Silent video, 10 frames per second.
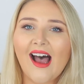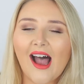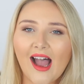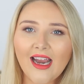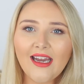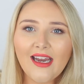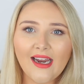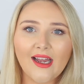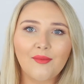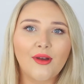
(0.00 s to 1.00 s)
I
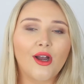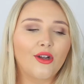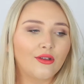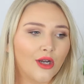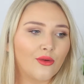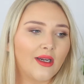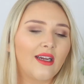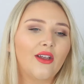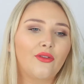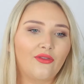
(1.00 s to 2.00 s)
am a
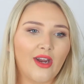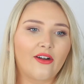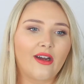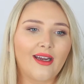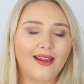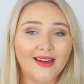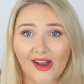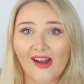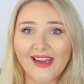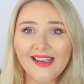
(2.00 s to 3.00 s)
glowing fairy
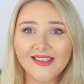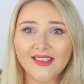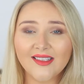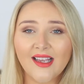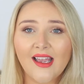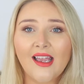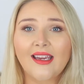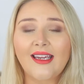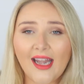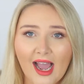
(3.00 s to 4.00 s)
goddess.
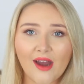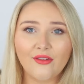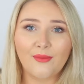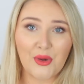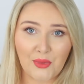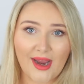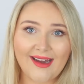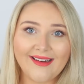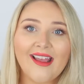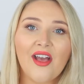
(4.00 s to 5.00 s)
Get out of my
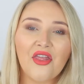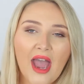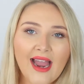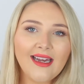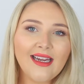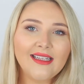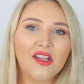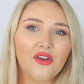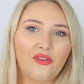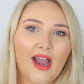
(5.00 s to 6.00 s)
way. That is
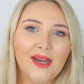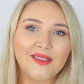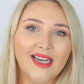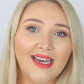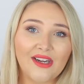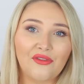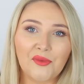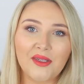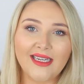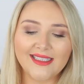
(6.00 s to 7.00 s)
the vibes that I get
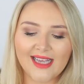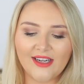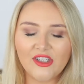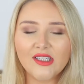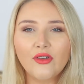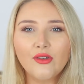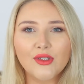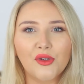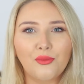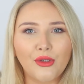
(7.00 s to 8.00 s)
from these. I just feel
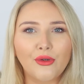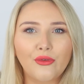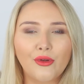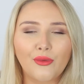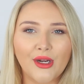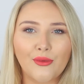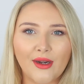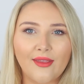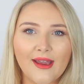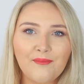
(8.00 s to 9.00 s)
so beautiful when I
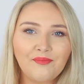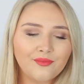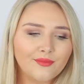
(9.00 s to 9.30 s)
wear them.